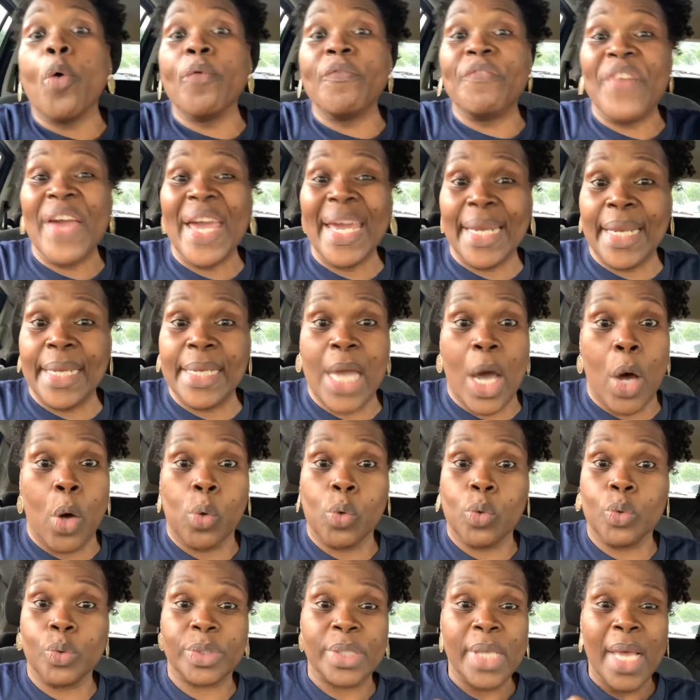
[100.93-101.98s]

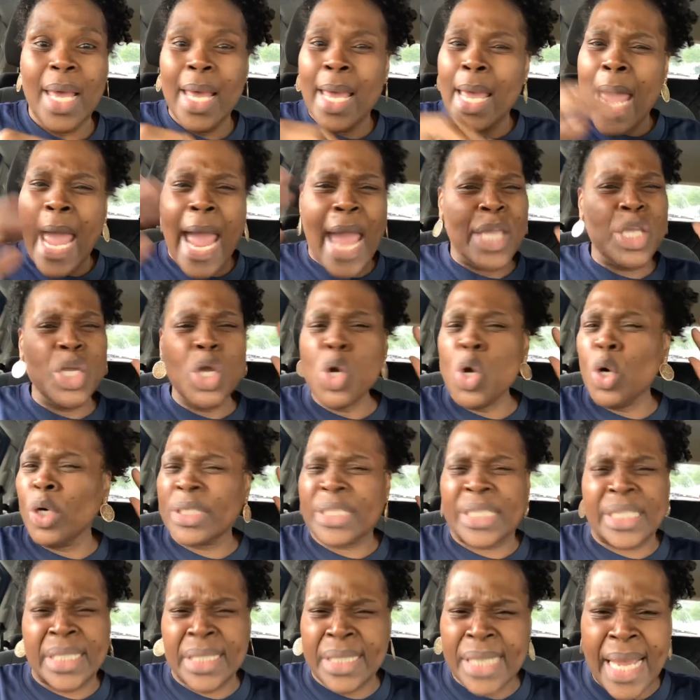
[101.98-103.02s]
videos and you'll
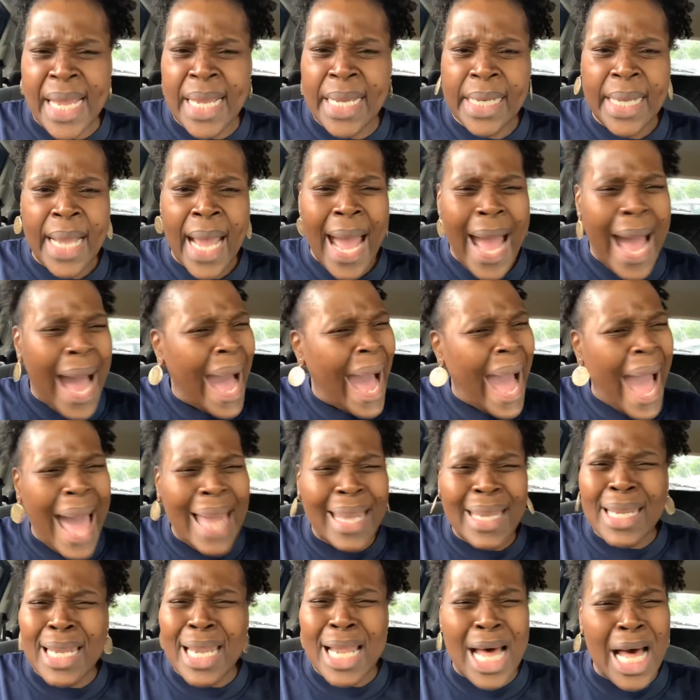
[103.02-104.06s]
see I
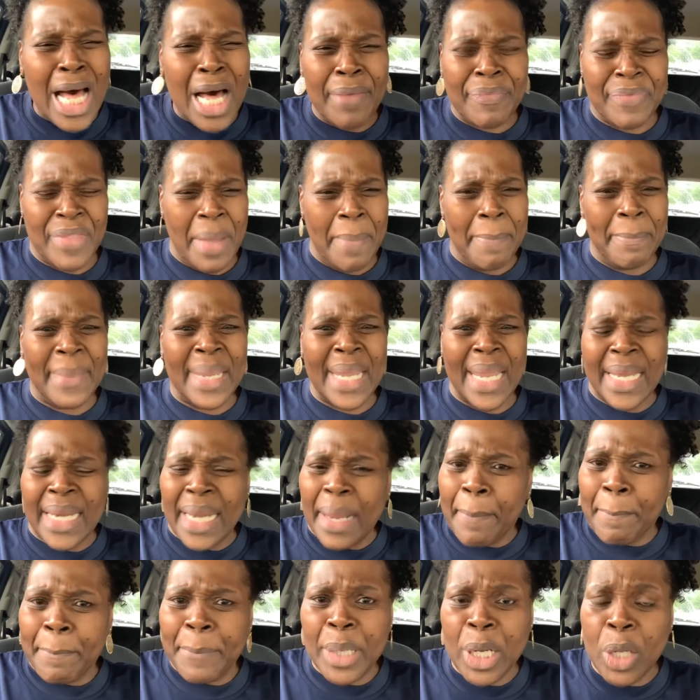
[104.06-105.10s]
love the men
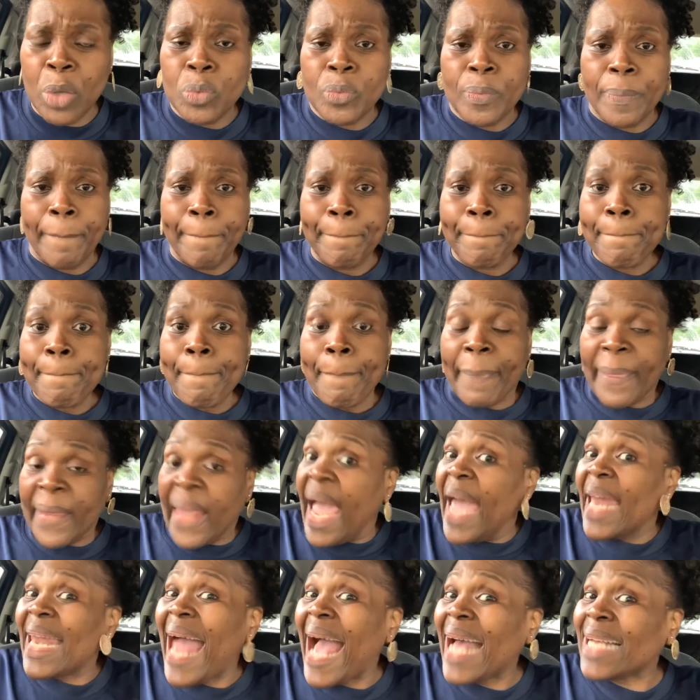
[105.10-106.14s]
in blue.
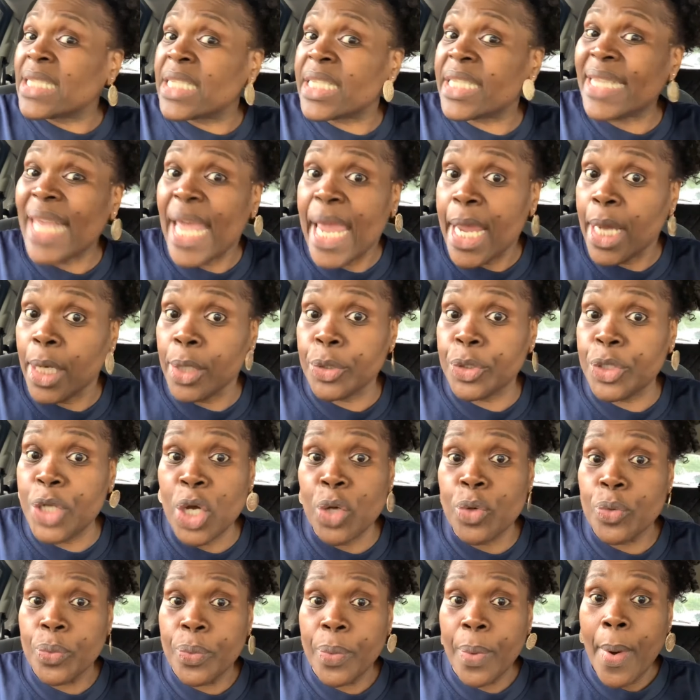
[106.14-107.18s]
And I still
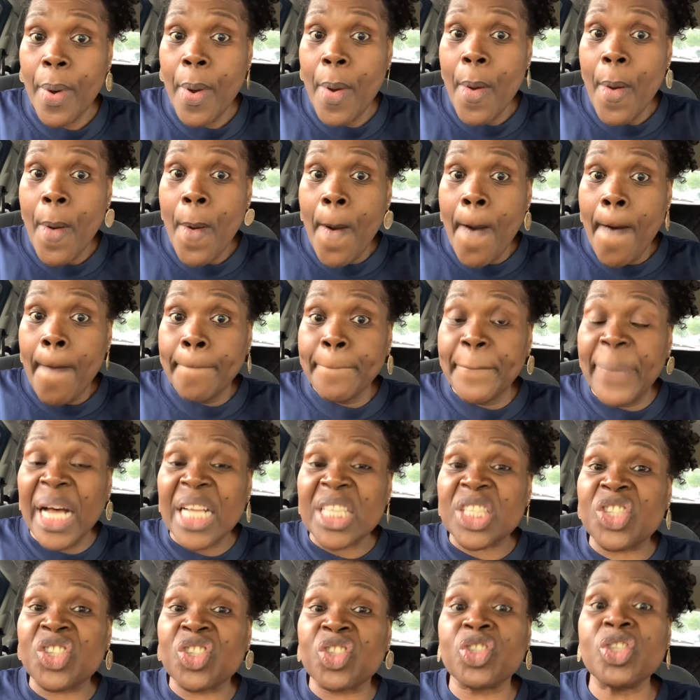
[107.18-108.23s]
do. But
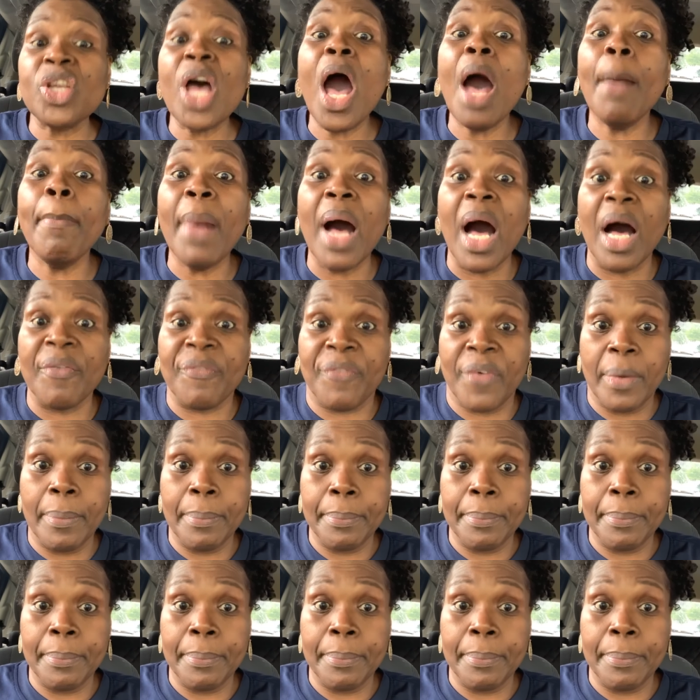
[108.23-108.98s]
some of